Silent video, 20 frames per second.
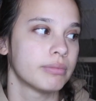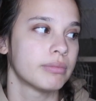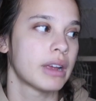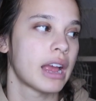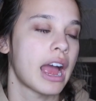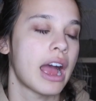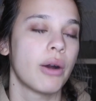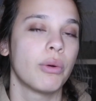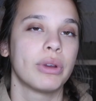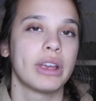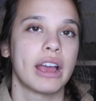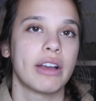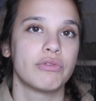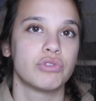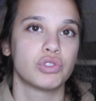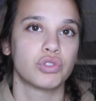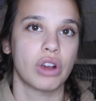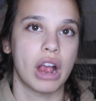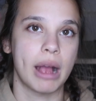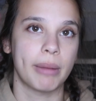how we have
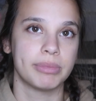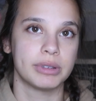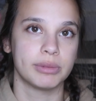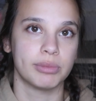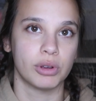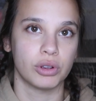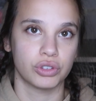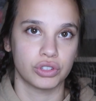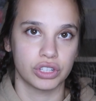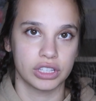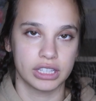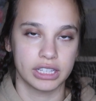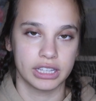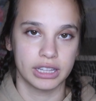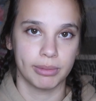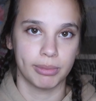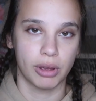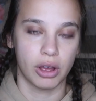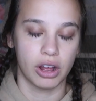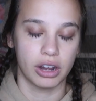trapped emotions in
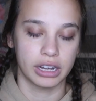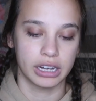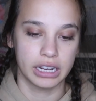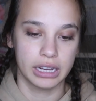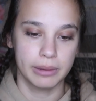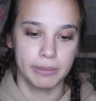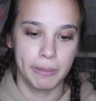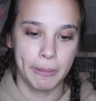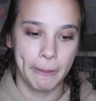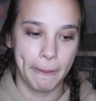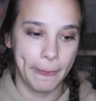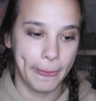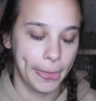the body